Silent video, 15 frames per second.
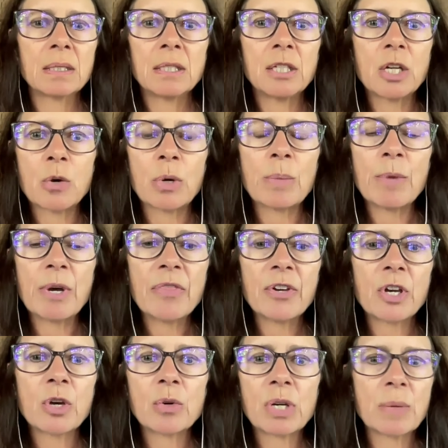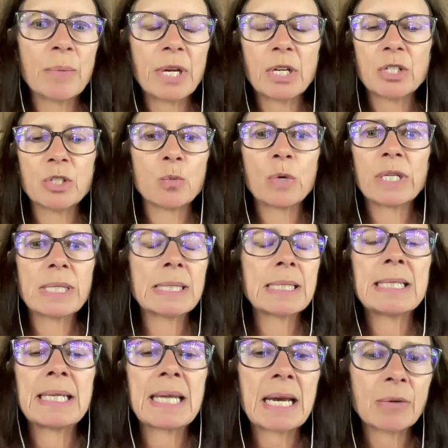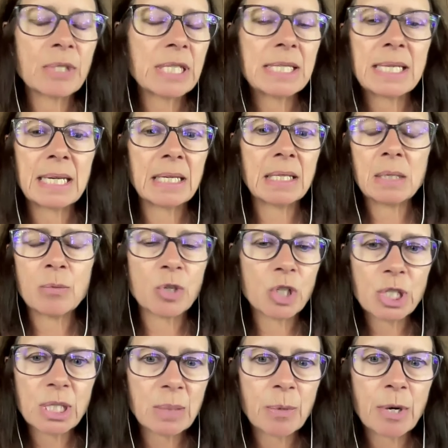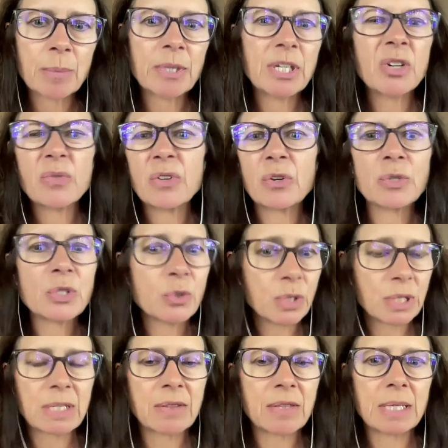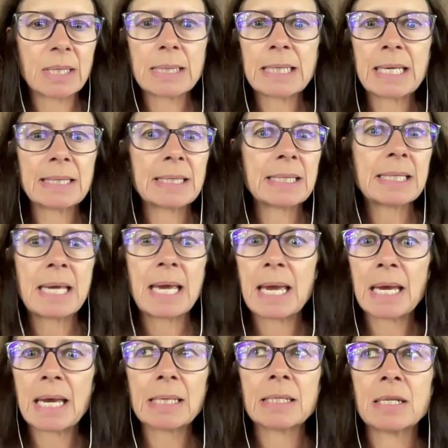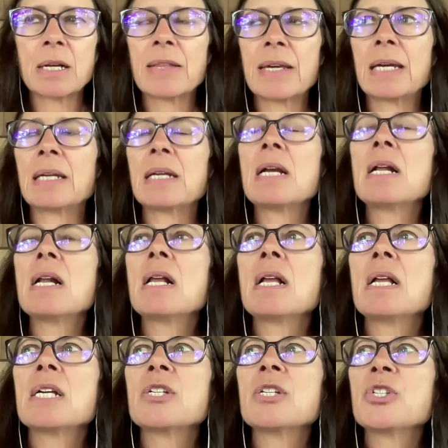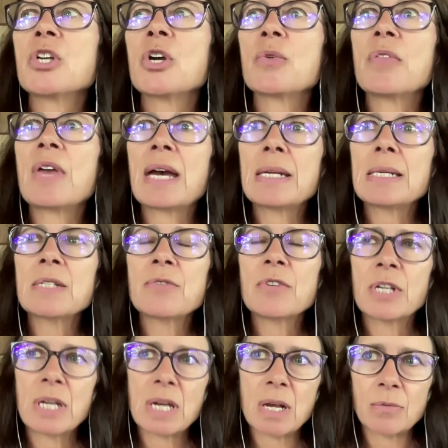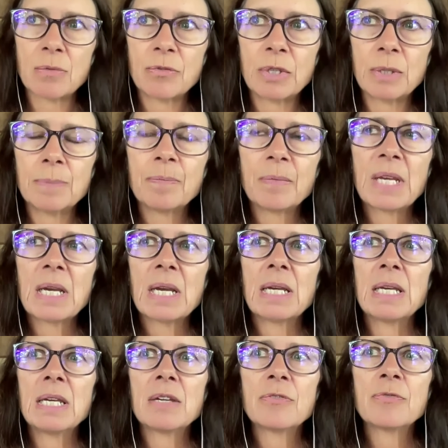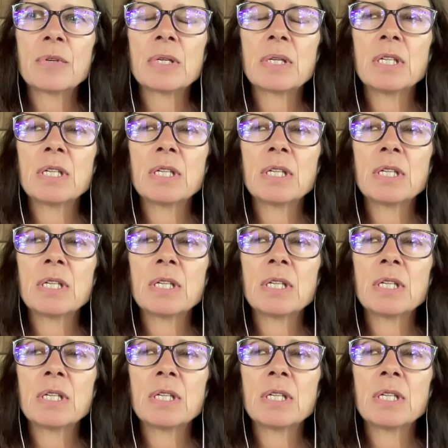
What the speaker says: a month ago compared to what is it now today in the emergency department, those sorts of things, scans and all that. So that is very helpful. If